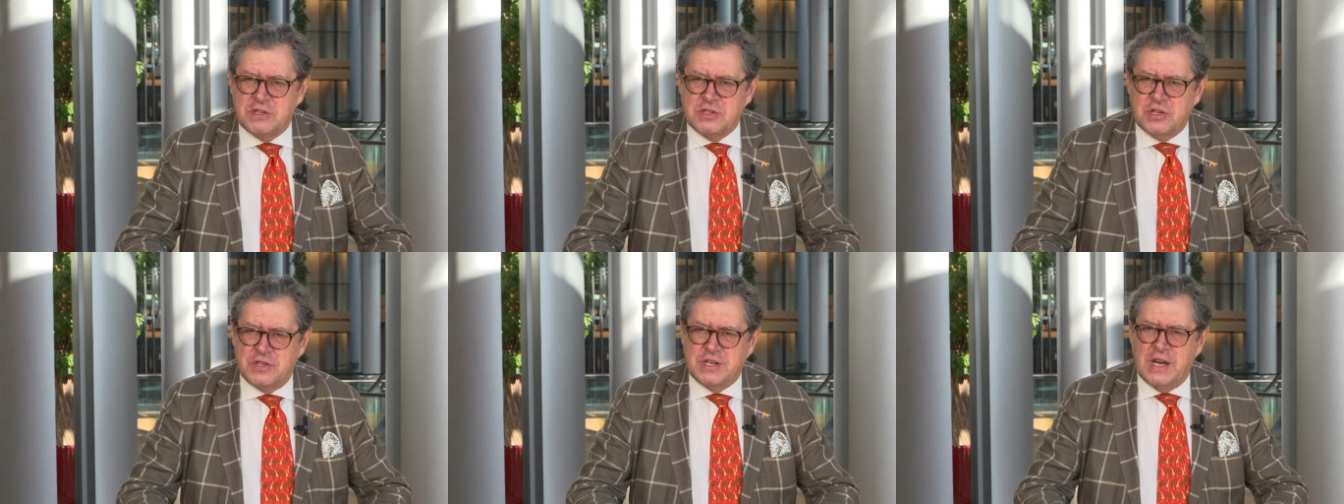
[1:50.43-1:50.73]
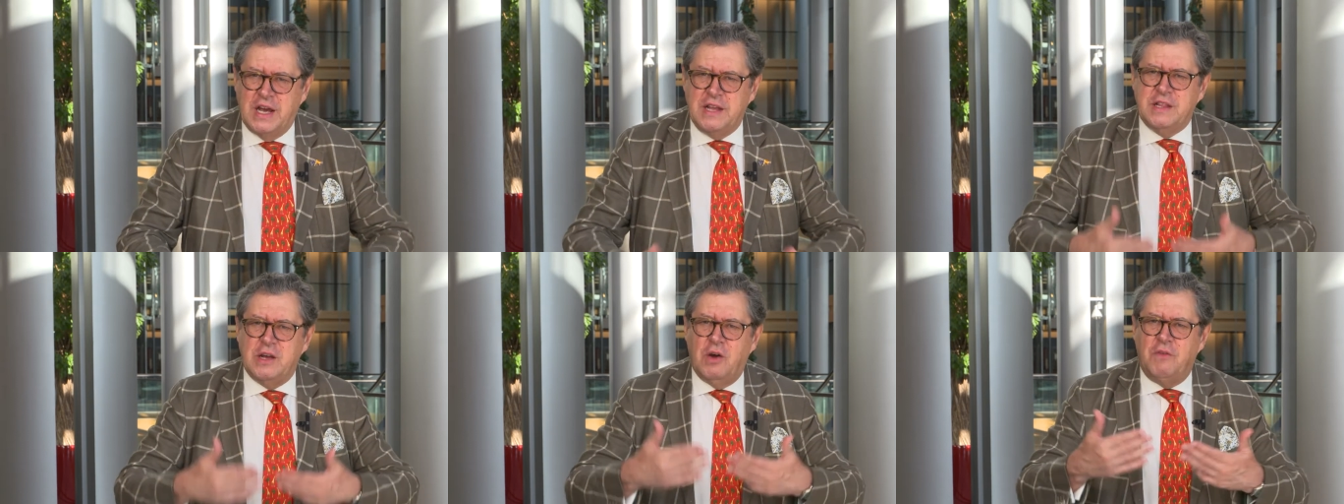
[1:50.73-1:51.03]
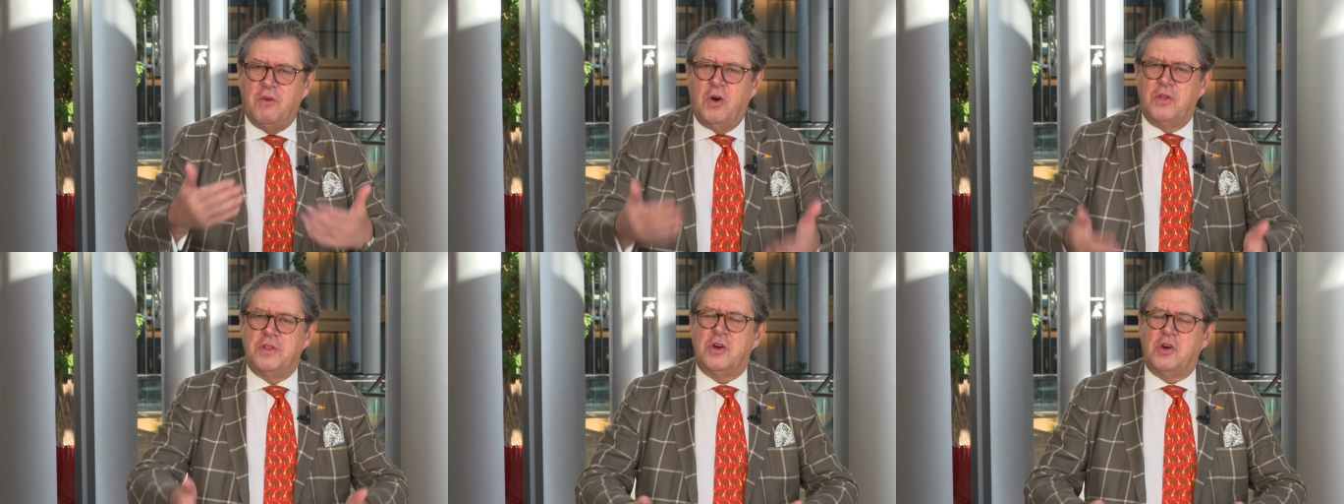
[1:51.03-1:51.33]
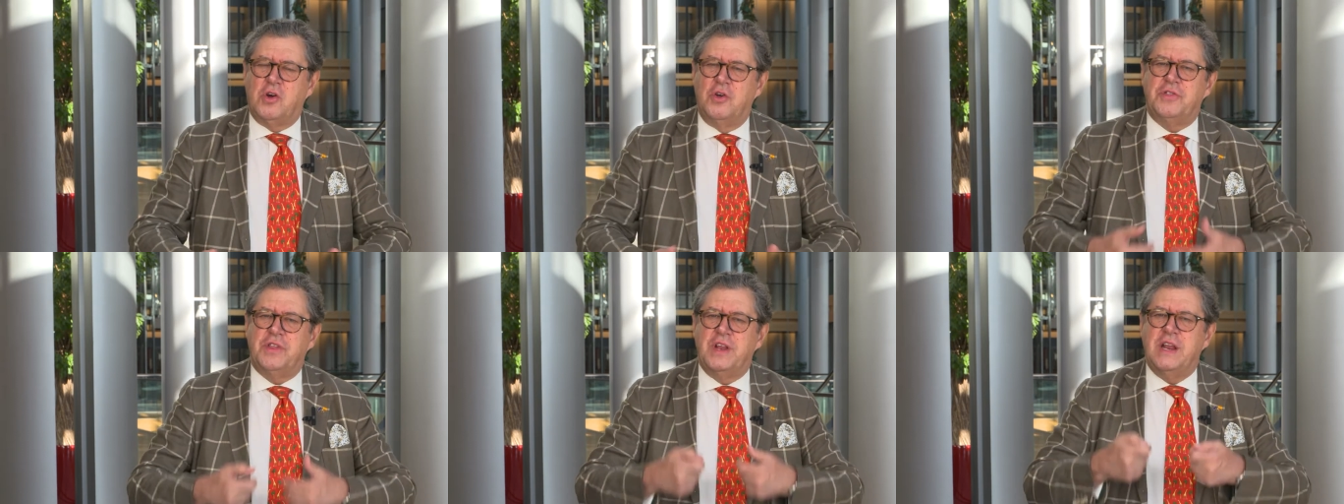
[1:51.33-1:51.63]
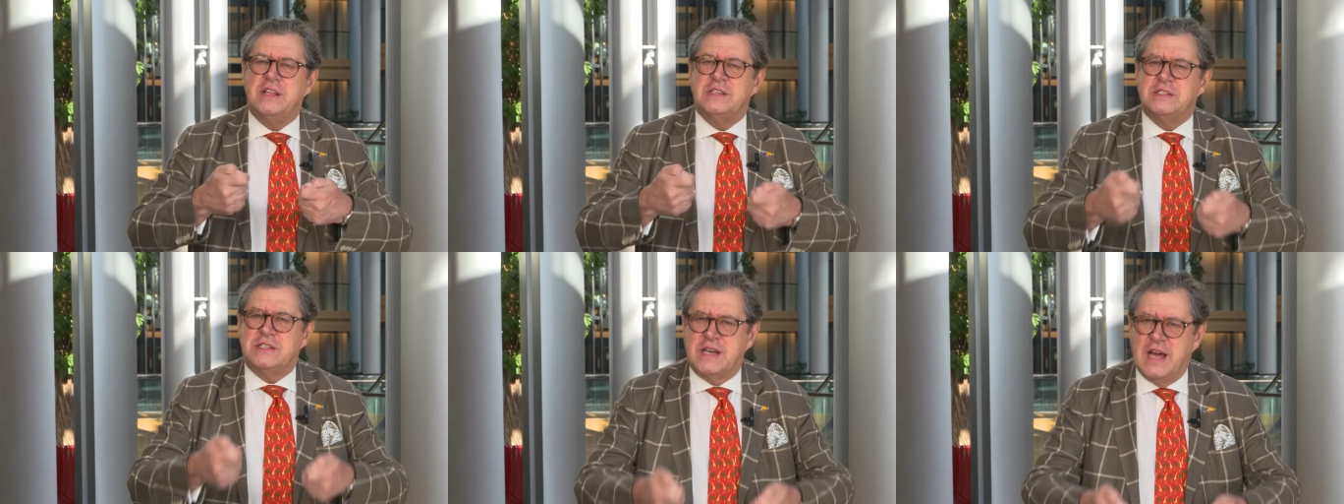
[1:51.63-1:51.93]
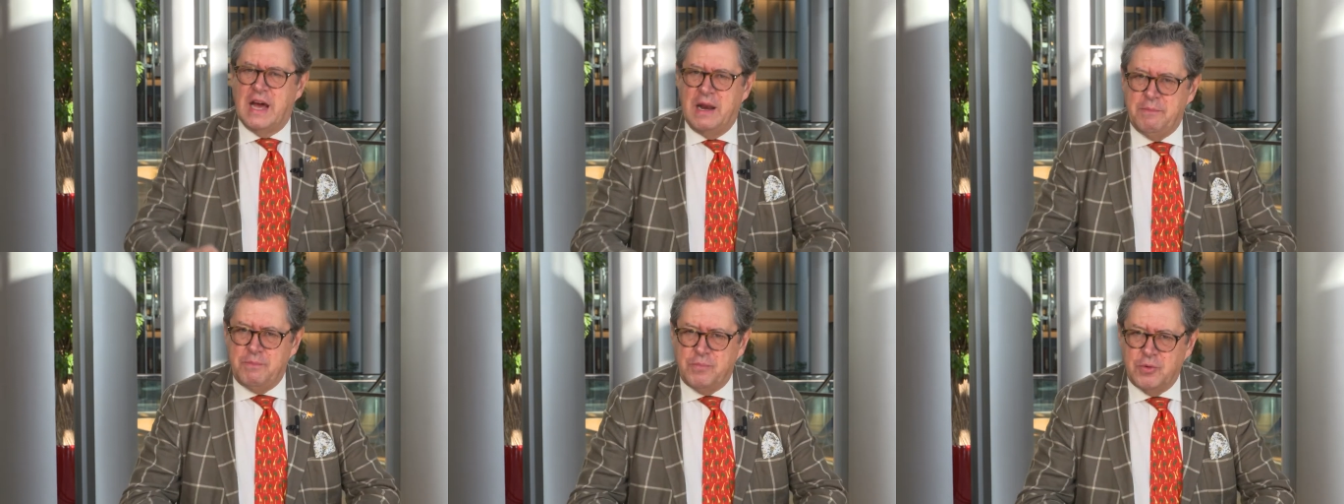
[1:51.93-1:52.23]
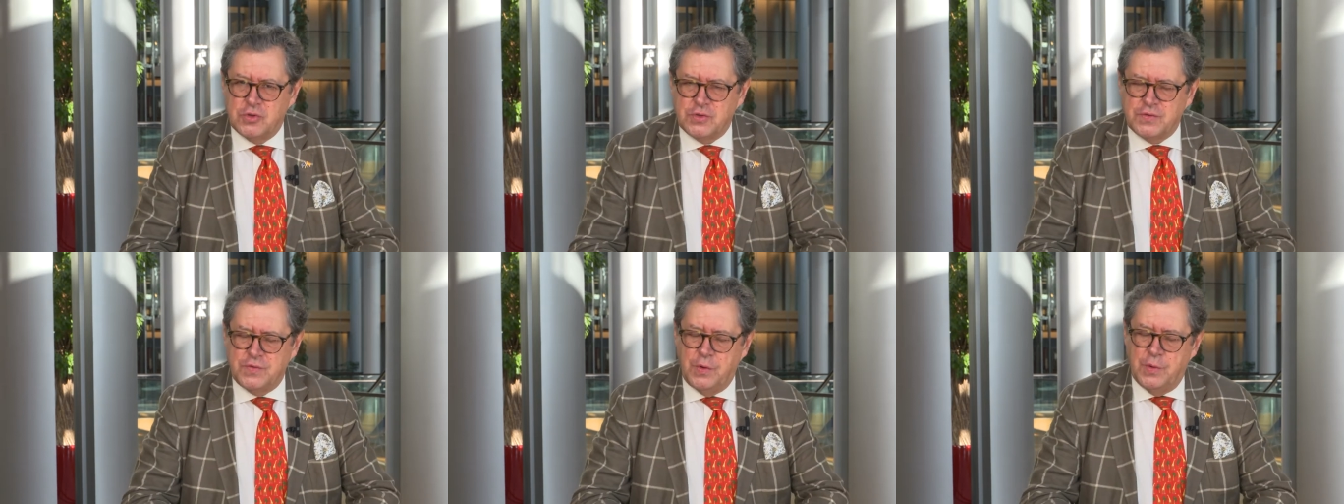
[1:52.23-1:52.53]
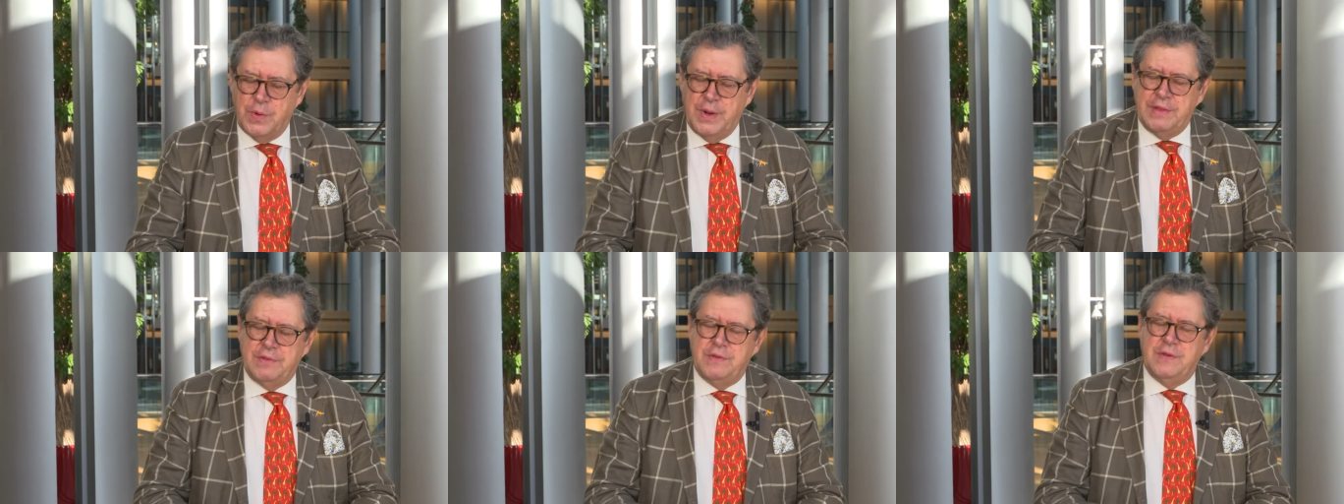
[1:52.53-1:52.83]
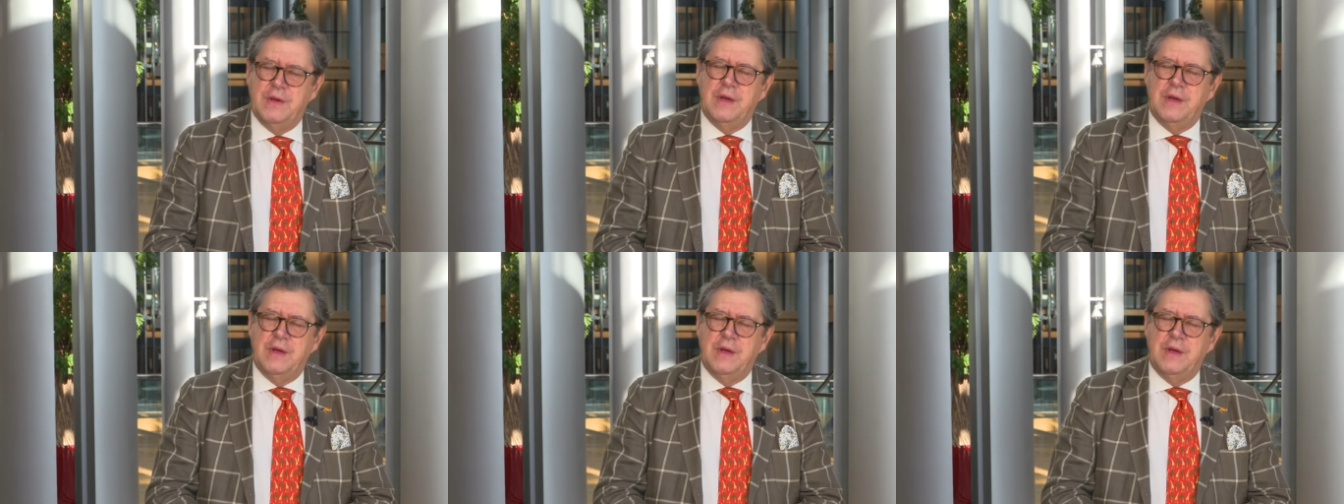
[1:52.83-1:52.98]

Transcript: society of other continents can push for it.